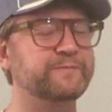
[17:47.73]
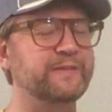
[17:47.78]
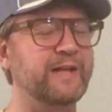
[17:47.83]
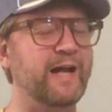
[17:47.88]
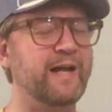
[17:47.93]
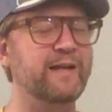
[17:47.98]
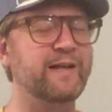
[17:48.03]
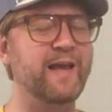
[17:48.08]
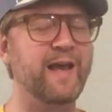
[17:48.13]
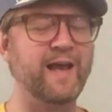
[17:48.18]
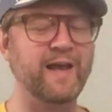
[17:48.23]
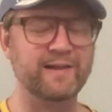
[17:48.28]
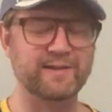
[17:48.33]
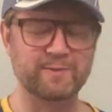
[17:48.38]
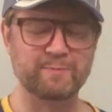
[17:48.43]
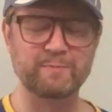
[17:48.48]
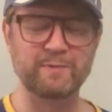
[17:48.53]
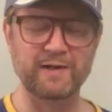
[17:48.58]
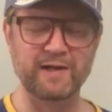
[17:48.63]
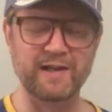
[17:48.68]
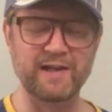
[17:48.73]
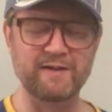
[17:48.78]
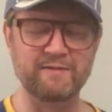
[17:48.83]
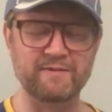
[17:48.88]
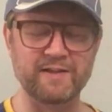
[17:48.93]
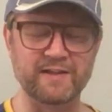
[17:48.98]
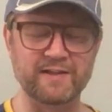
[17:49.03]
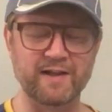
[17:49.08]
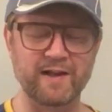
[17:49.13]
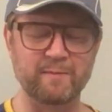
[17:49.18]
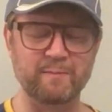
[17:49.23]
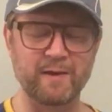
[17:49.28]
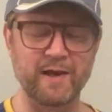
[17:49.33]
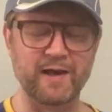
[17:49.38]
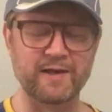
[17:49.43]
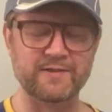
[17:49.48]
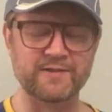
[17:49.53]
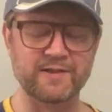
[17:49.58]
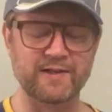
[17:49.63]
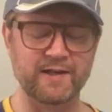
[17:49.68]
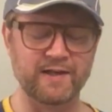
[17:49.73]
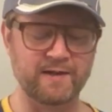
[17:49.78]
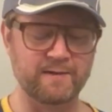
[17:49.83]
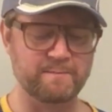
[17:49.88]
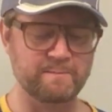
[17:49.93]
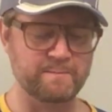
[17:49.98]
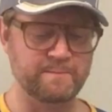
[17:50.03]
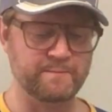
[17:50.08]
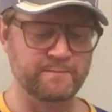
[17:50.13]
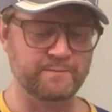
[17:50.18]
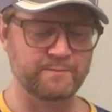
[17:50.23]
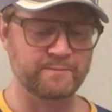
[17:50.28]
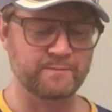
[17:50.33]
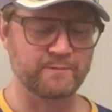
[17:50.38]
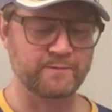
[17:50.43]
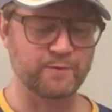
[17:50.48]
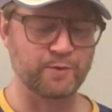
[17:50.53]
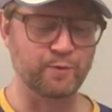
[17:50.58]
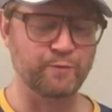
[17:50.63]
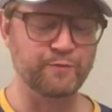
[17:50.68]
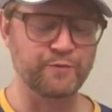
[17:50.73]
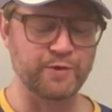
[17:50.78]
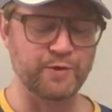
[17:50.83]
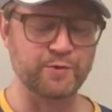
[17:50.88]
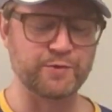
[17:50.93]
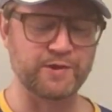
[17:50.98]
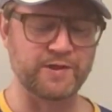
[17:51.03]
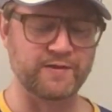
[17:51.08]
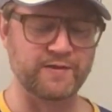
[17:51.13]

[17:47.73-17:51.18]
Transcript: I can't believe that I'm actually confusing